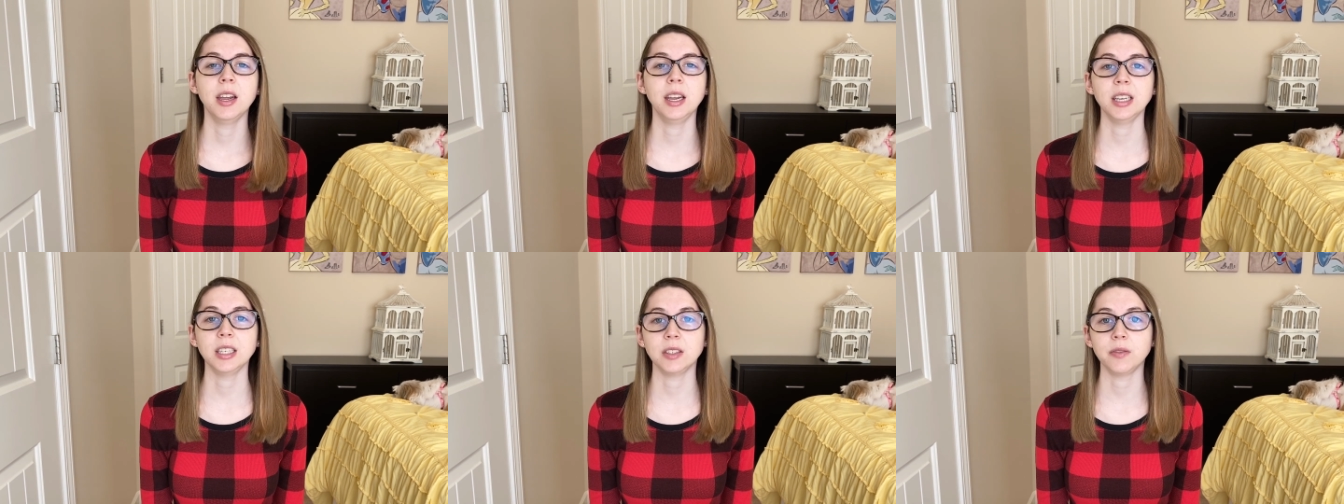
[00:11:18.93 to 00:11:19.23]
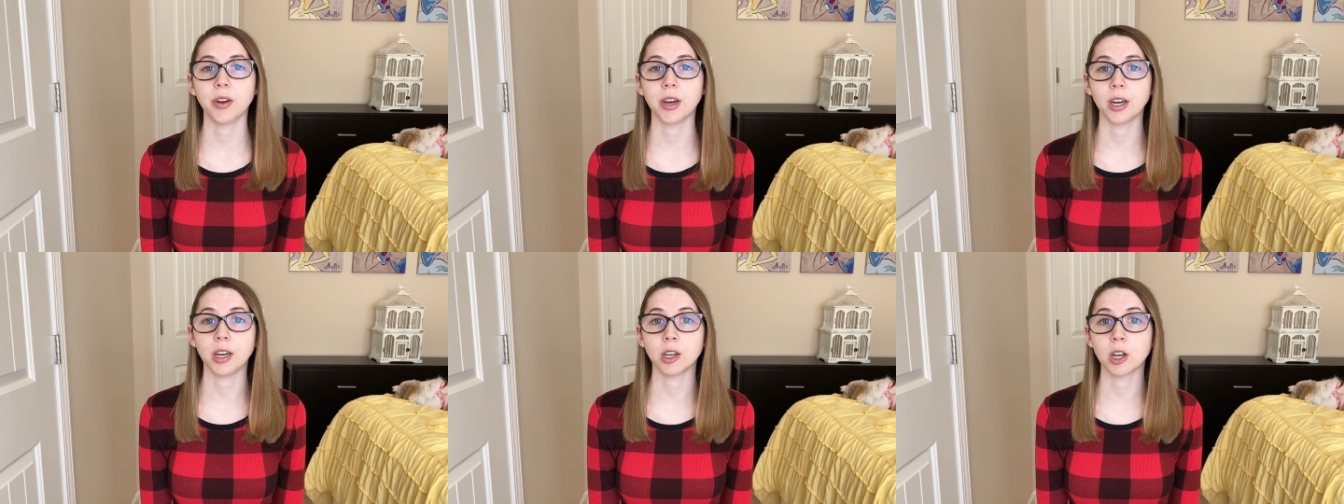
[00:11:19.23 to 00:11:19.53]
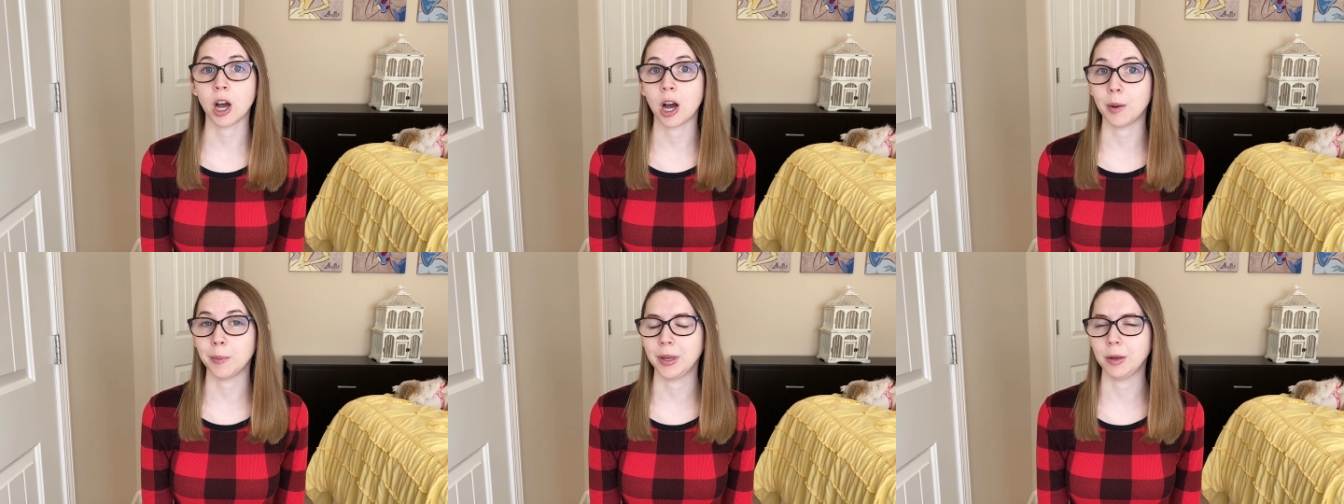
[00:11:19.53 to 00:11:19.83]
is very
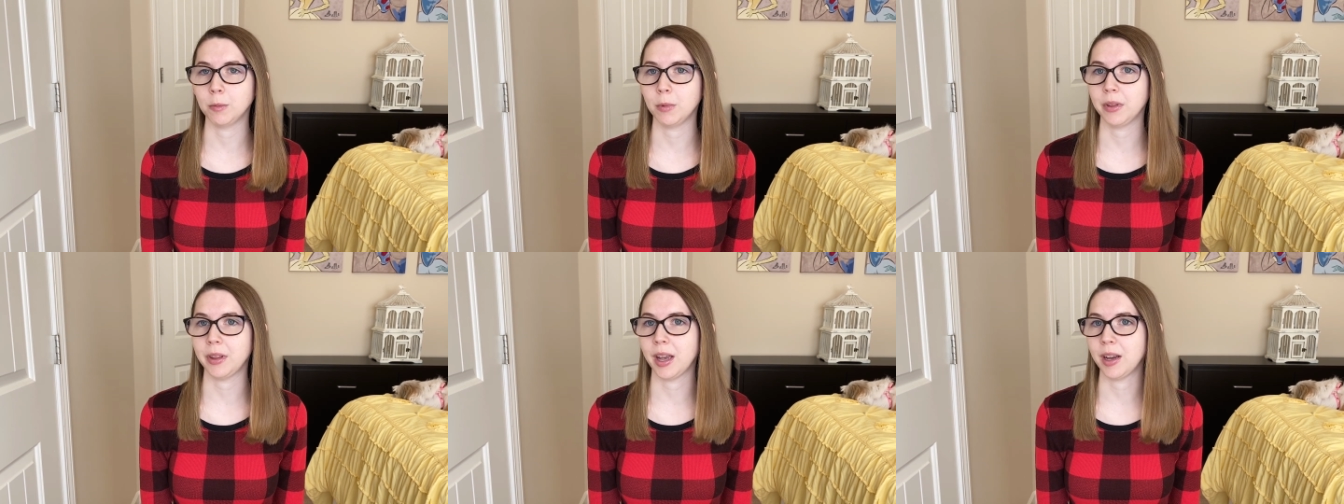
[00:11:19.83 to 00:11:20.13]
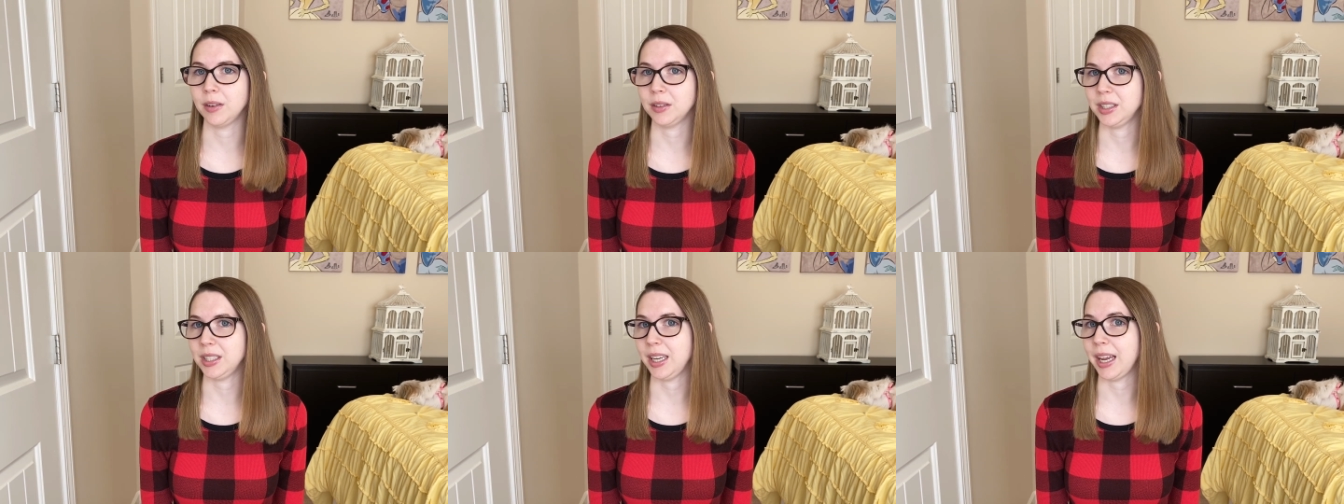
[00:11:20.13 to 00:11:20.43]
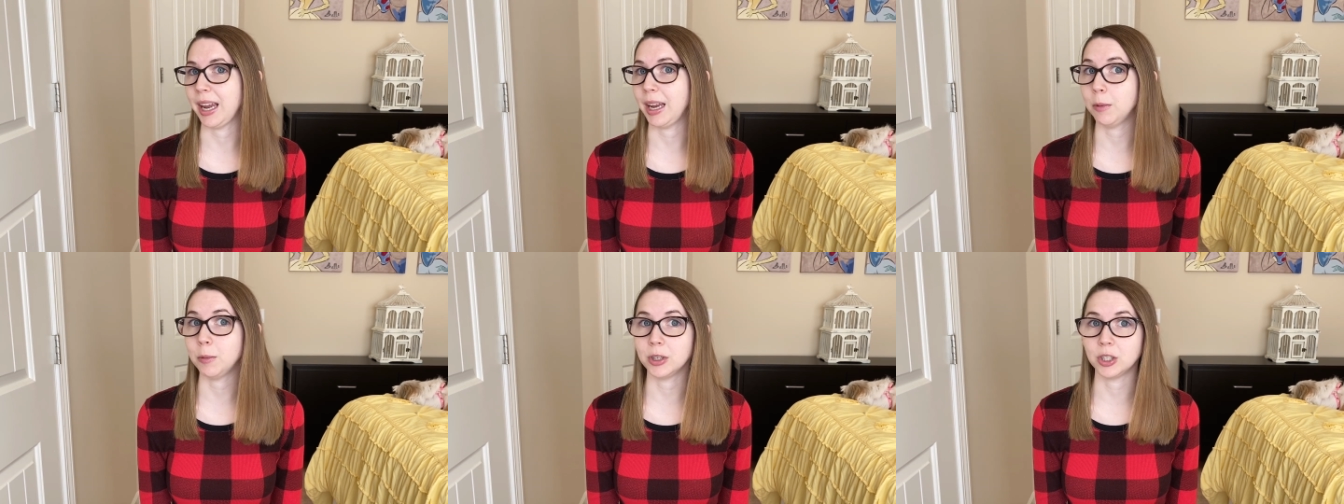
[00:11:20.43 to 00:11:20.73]
common with L
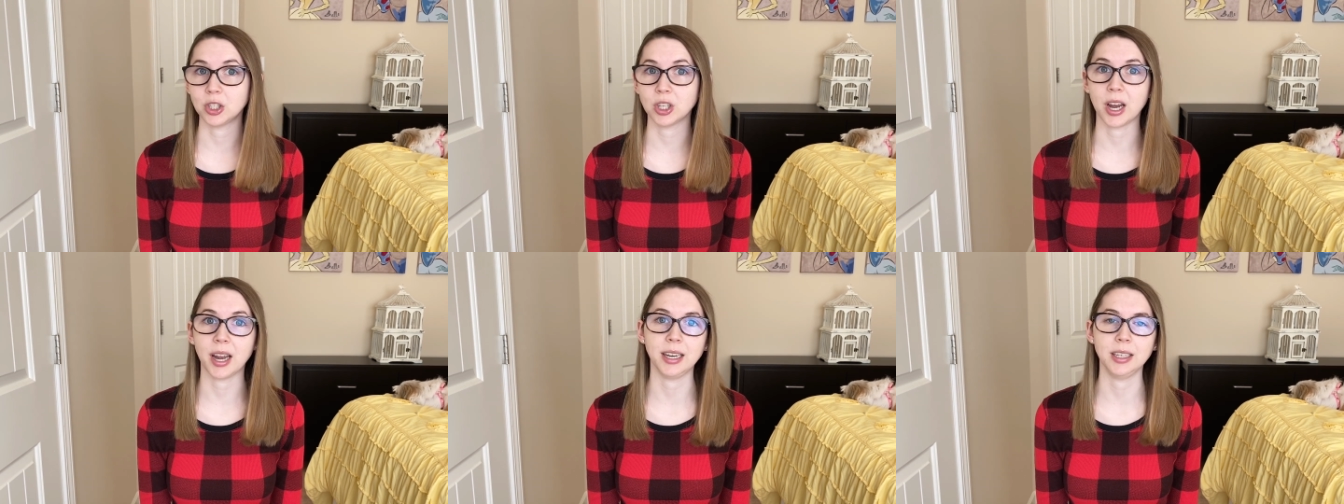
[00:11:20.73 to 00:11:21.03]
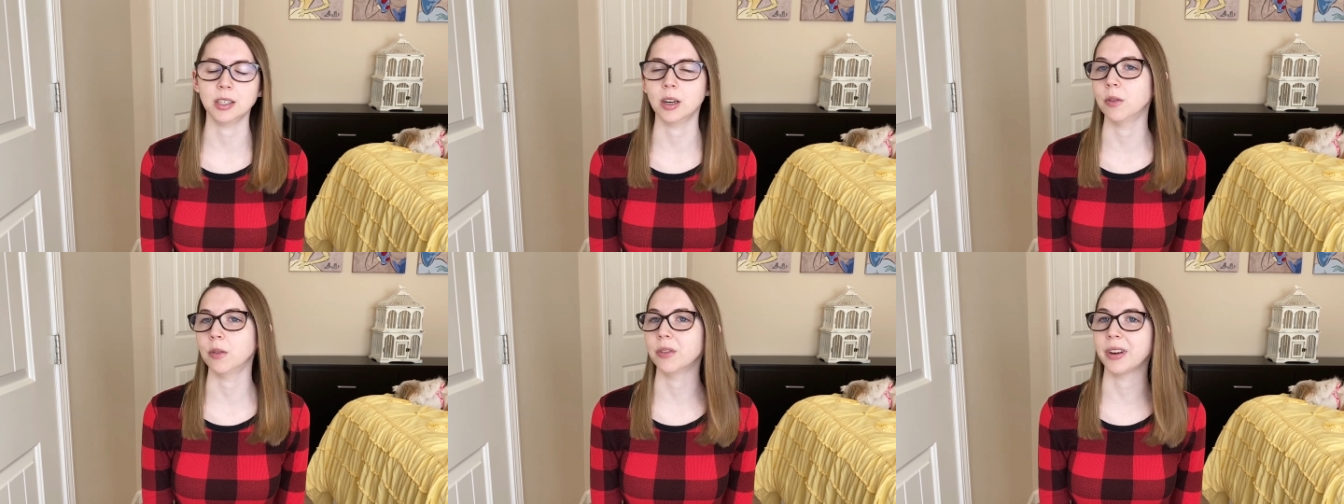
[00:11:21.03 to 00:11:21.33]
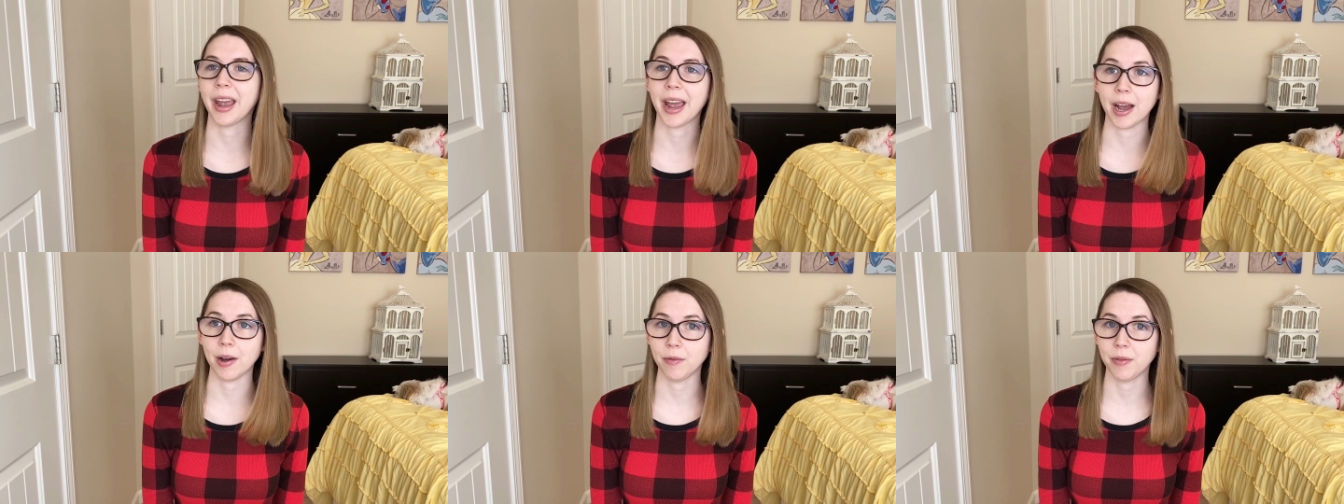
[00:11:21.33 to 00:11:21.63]
C A, which I don't
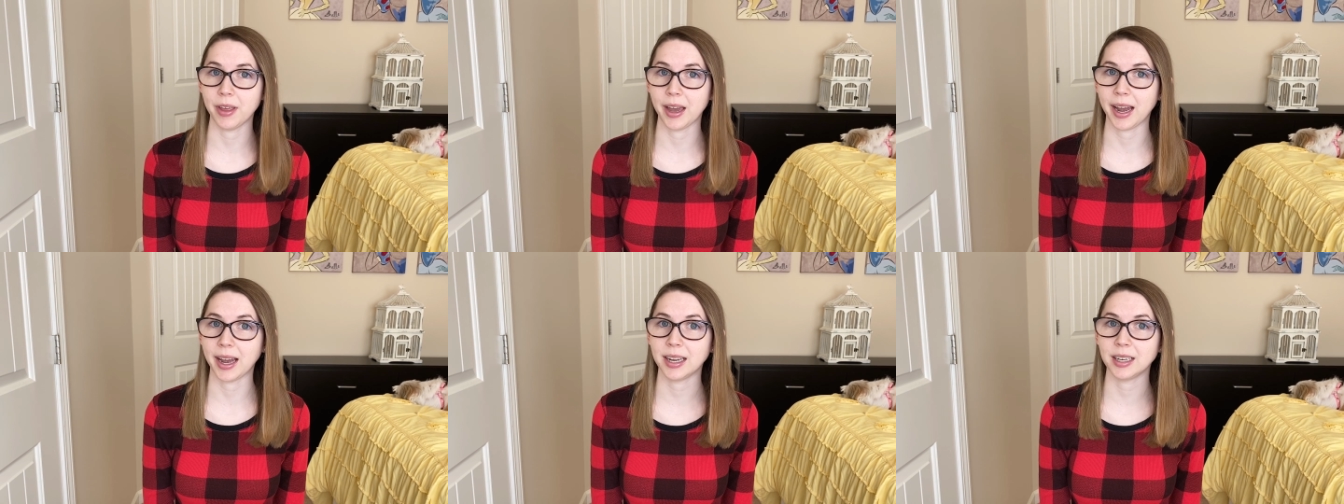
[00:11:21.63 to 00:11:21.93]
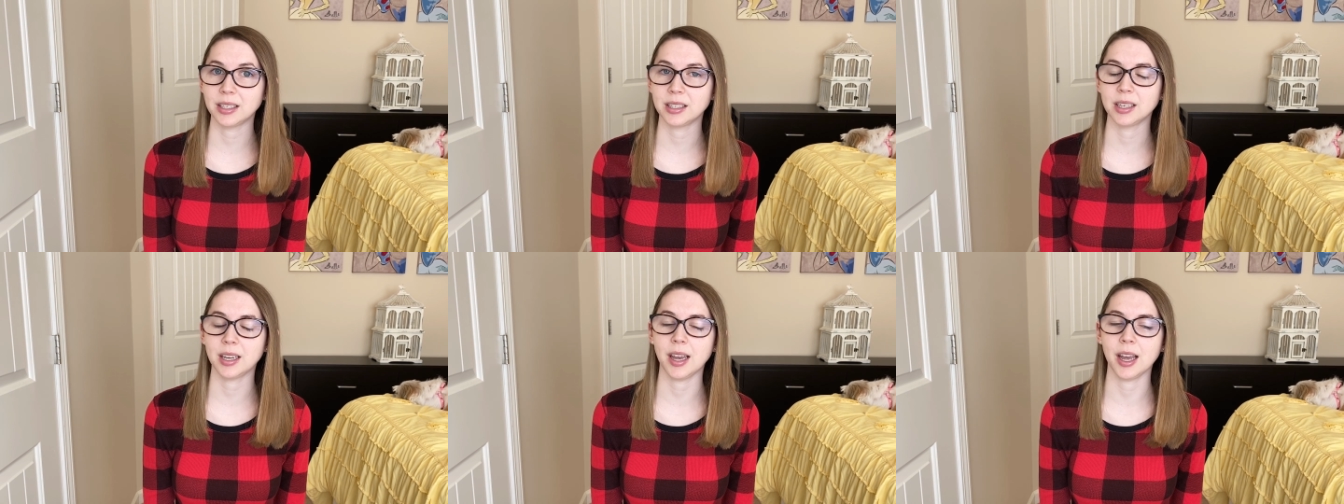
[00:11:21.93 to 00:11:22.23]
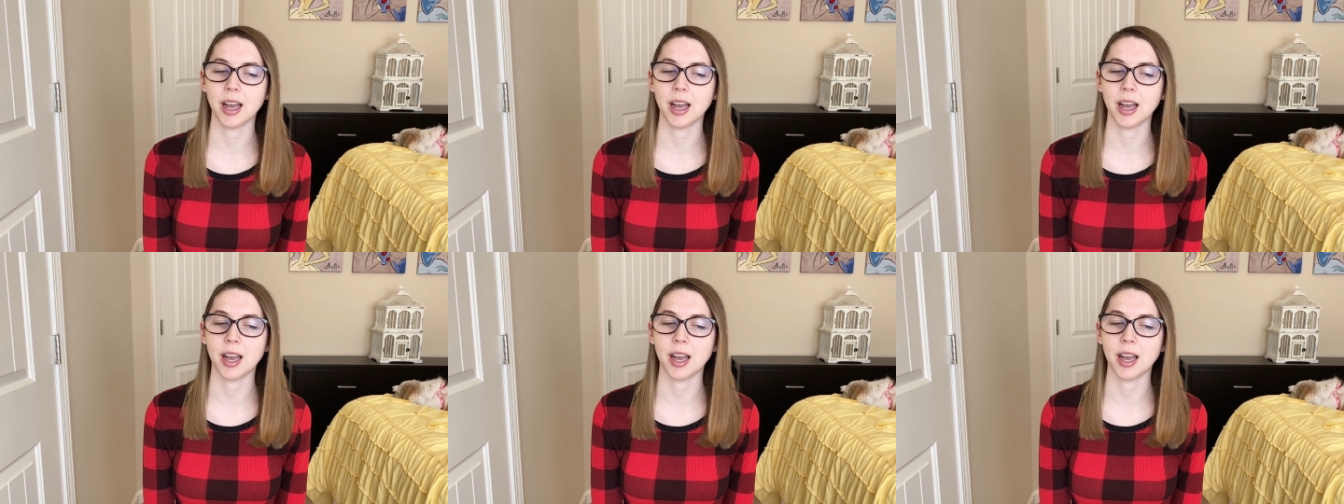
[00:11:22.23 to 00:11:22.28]
have that.